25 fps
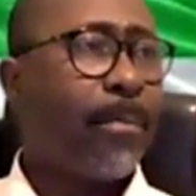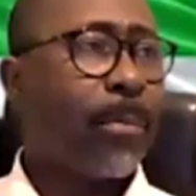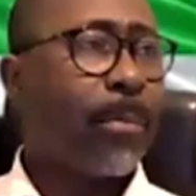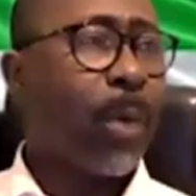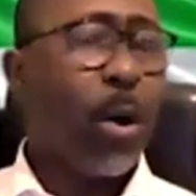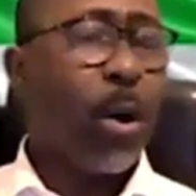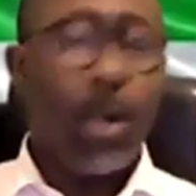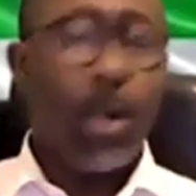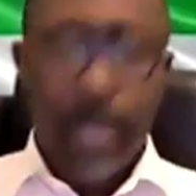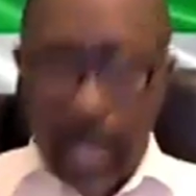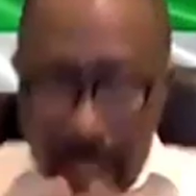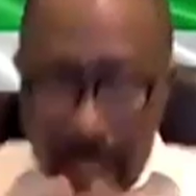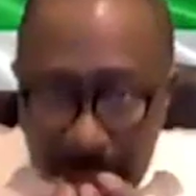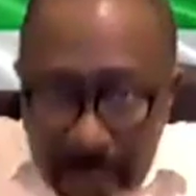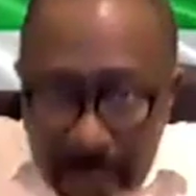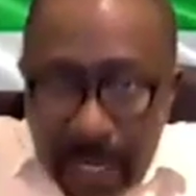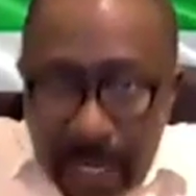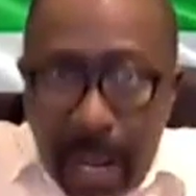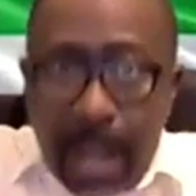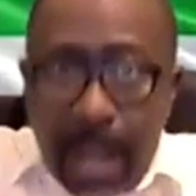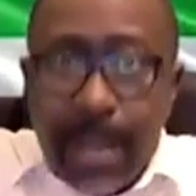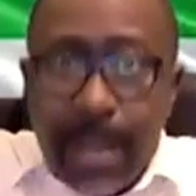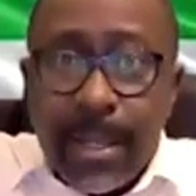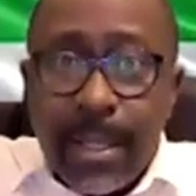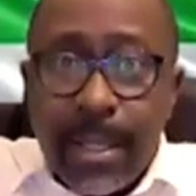
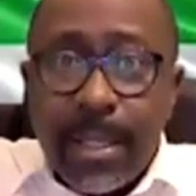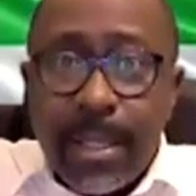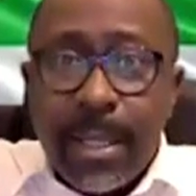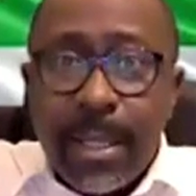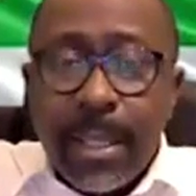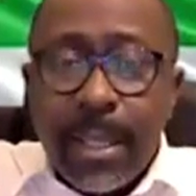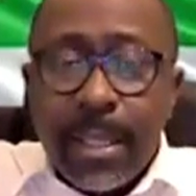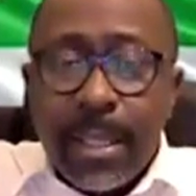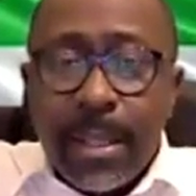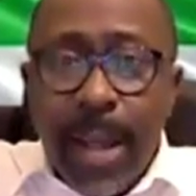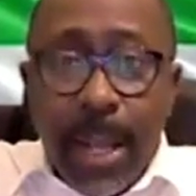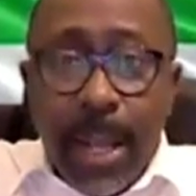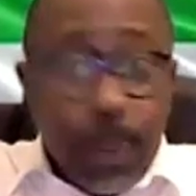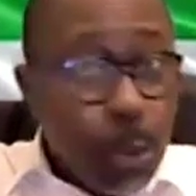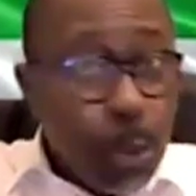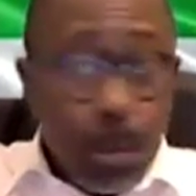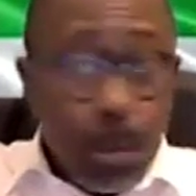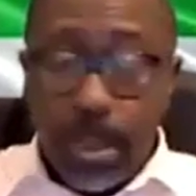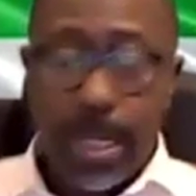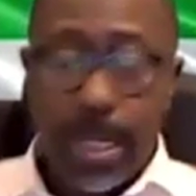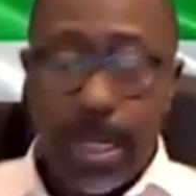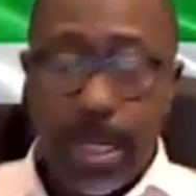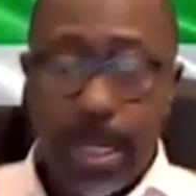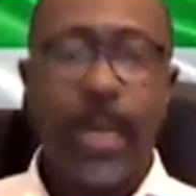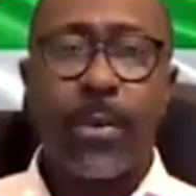understand. I
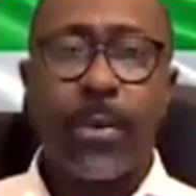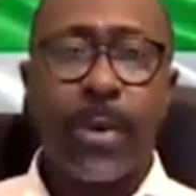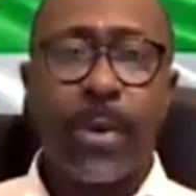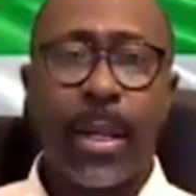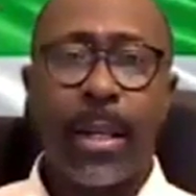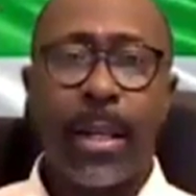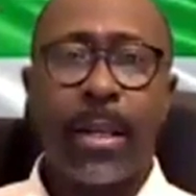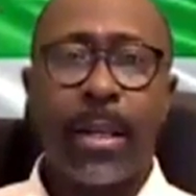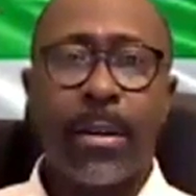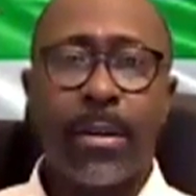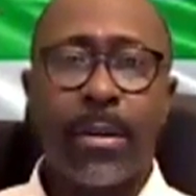don't agree.